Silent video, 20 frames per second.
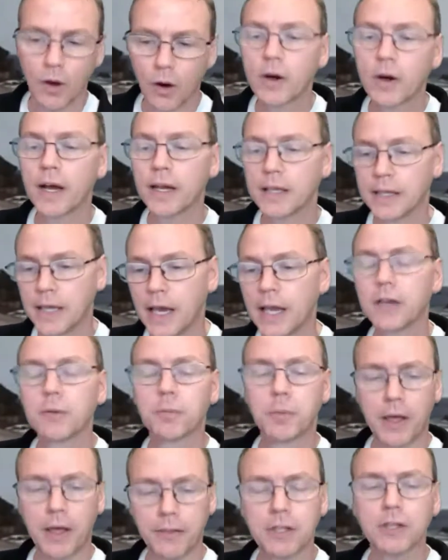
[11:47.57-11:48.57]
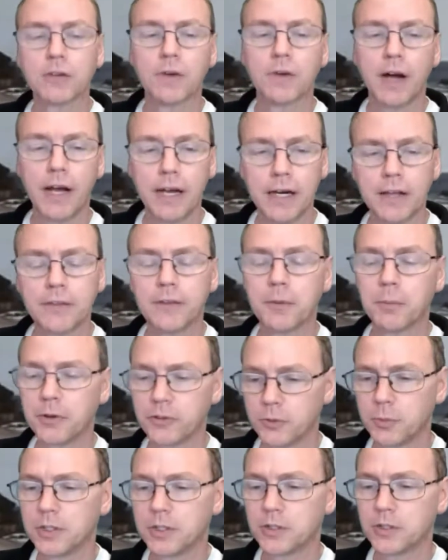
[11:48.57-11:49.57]
Okay. Yeah, I think you're right. I think it
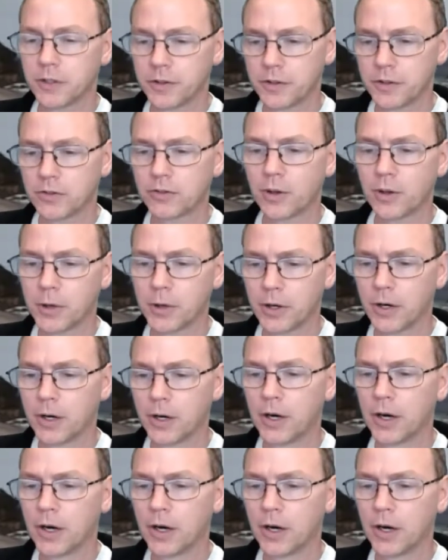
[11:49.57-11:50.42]
must have been during the summer.